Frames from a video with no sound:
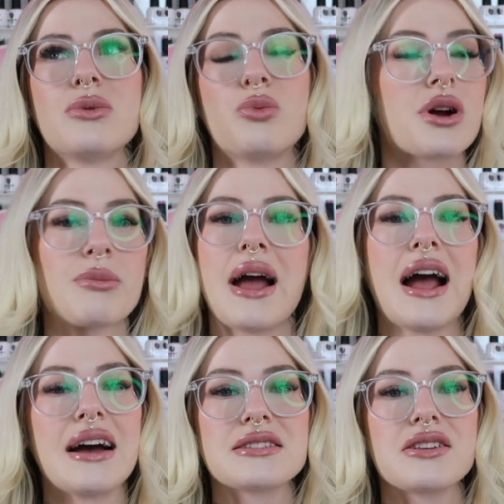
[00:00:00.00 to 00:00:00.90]
work my
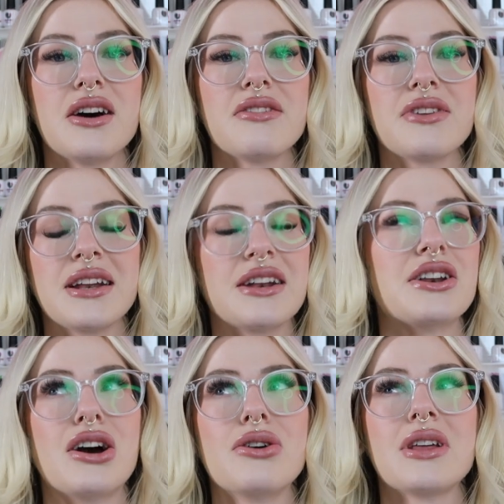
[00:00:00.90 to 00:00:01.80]
ass off and
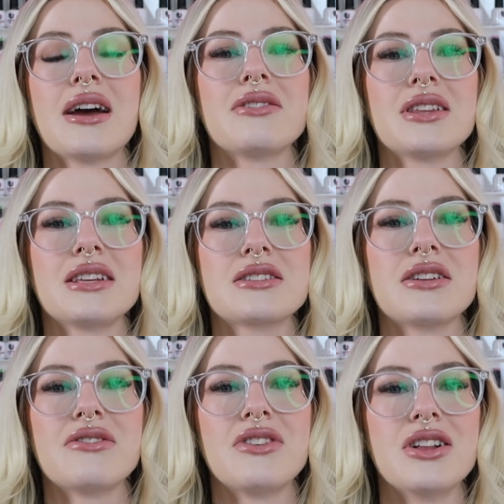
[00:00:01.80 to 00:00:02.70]
know that everything's
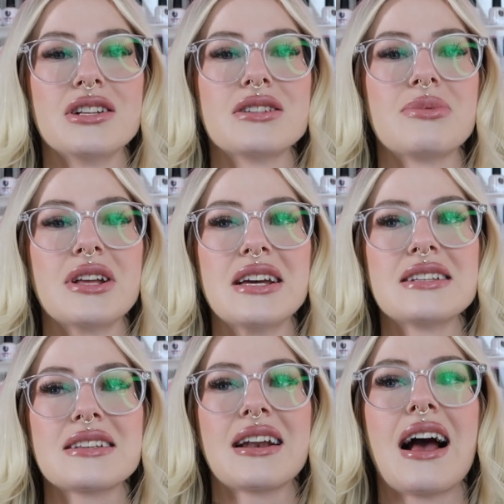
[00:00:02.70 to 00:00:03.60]
gonna fall into
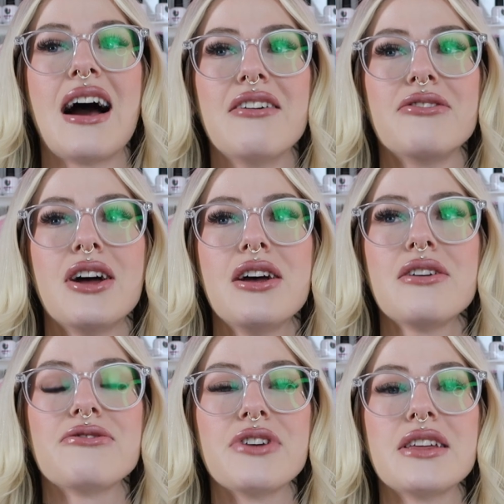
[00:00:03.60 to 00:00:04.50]
place and have
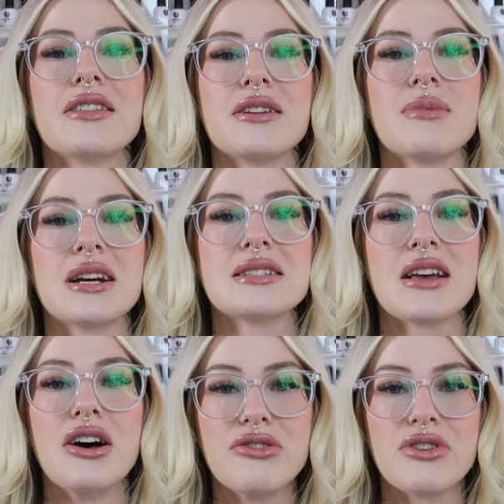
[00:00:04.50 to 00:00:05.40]
faith in
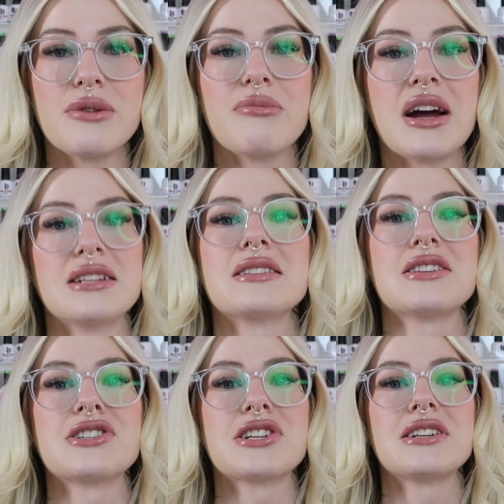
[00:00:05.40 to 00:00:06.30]
myself and my
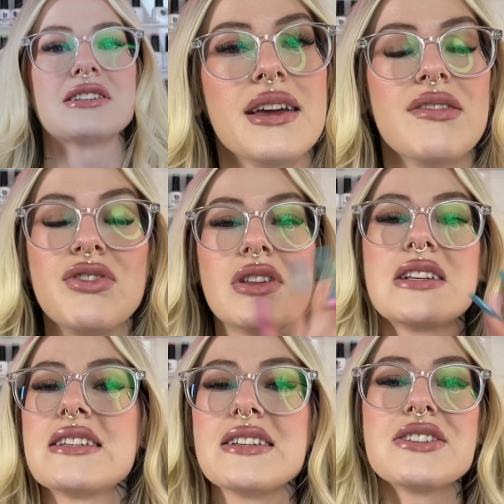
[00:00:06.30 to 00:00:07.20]
decisions. If you
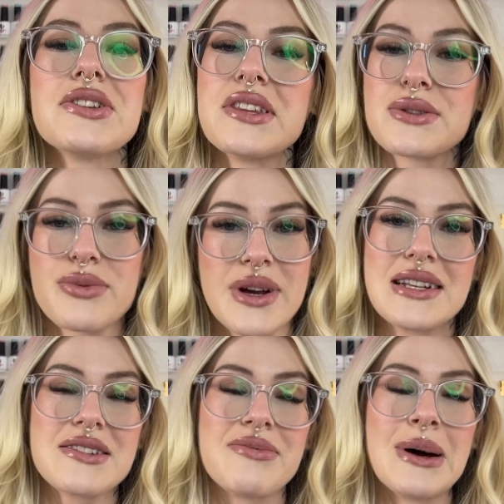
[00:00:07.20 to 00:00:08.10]
listened to this
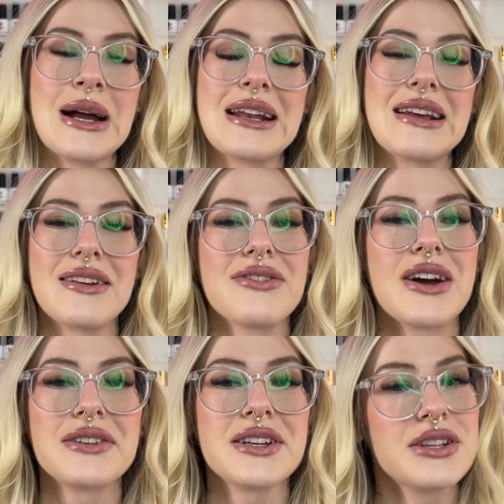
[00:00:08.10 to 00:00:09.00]
rant of mine and
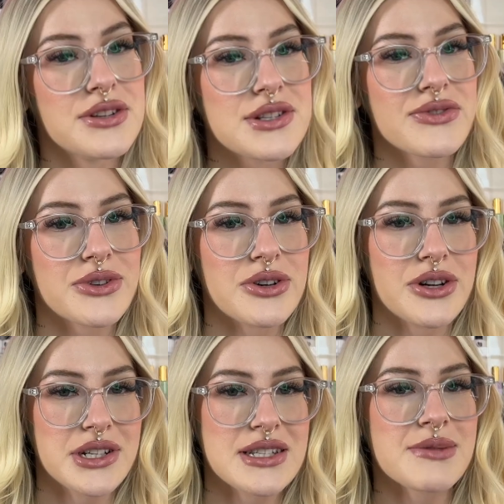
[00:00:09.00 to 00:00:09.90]
found it useful or
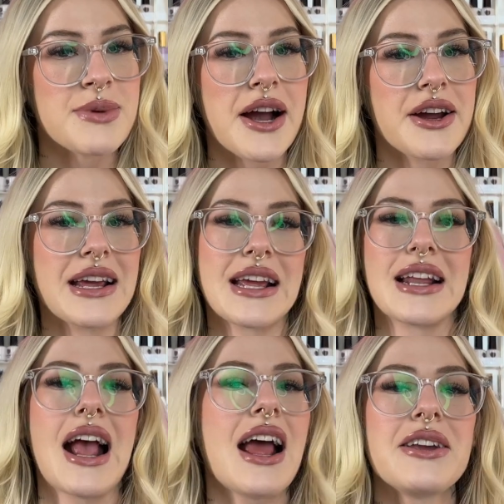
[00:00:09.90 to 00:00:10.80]
inspiring in
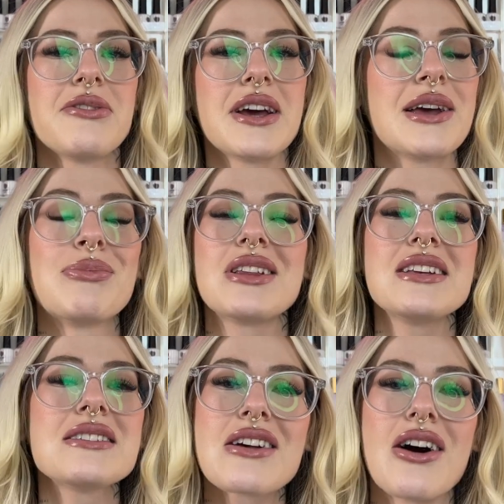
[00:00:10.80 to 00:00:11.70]
any way,
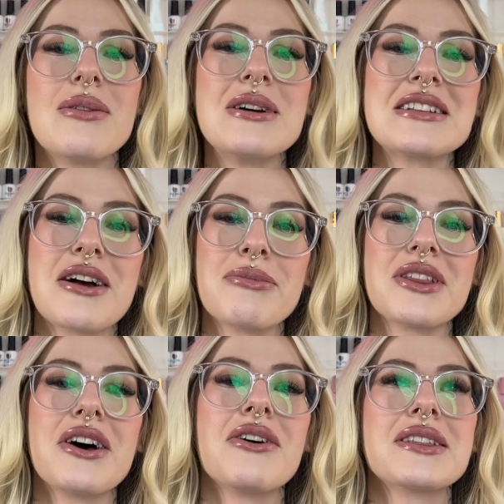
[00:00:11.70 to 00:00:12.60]
please comment down
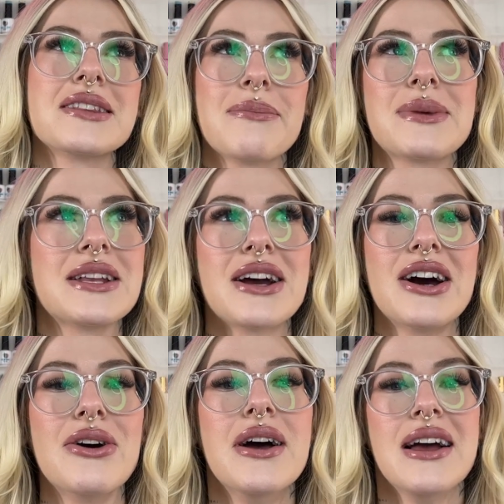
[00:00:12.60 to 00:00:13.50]
below and let me know.